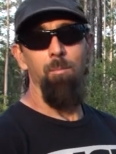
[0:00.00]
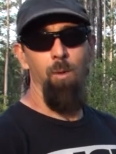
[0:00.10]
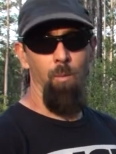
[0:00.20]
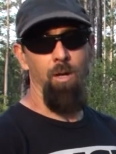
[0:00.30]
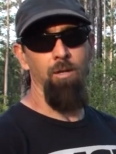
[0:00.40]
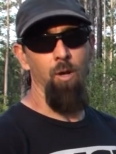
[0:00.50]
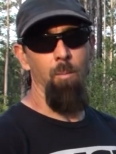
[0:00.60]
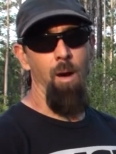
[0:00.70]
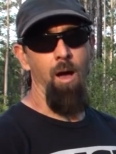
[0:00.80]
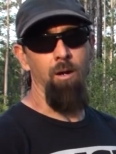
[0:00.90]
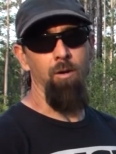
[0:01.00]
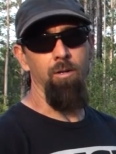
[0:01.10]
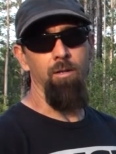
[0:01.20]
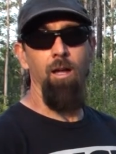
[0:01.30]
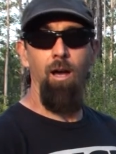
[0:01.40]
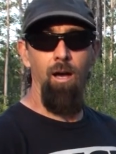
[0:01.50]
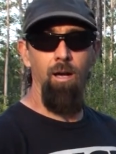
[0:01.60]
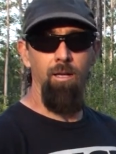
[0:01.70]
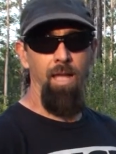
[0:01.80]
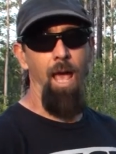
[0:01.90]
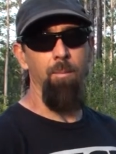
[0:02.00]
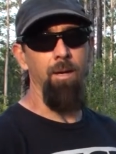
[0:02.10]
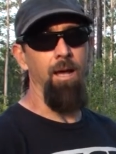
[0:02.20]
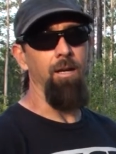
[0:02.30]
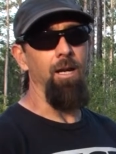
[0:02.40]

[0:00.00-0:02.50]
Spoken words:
But we're going to do a modern cabin out